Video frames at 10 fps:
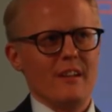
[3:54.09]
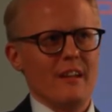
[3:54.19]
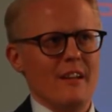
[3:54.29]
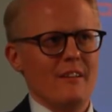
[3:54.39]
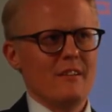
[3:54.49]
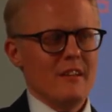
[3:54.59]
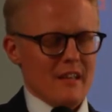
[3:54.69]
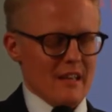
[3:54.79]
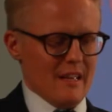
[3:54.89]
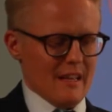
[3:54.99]
and, and,
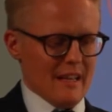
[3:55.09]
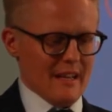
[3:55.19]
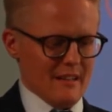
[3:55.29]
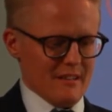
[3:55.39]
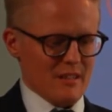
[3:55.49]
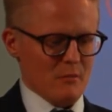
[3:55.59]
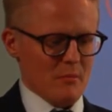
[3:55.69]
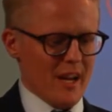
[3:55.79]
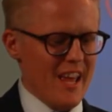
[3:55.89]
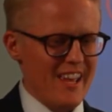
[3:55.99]
and
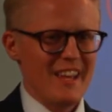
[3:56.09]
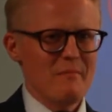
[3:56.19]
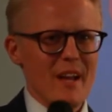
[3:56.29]
somebody